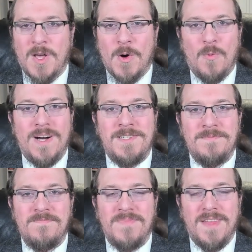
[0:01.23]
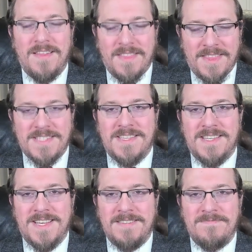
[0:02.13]
Well, this is
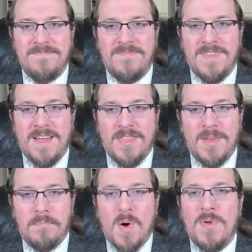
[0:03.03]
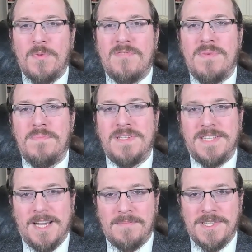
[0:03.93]
it. The moment we've been
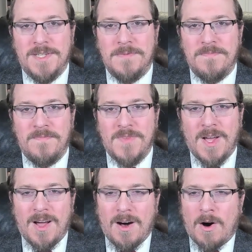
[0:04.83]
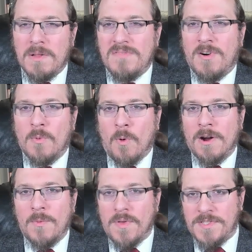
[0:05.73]
building up to. All of our
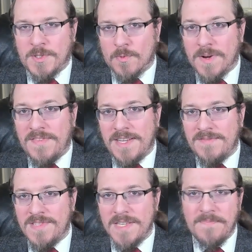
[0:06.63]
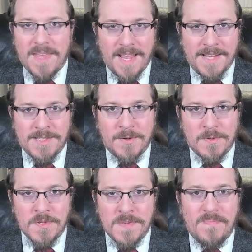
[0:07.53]
work with derivatives,
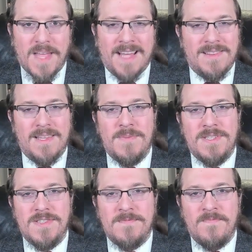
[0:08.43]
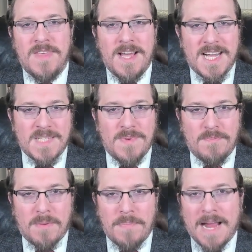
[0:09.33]
integrals, and limits has been
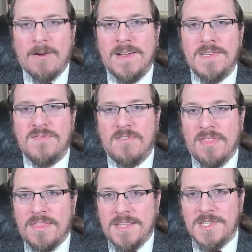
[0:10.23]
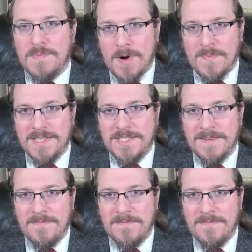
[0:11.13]
preparing us for this moment.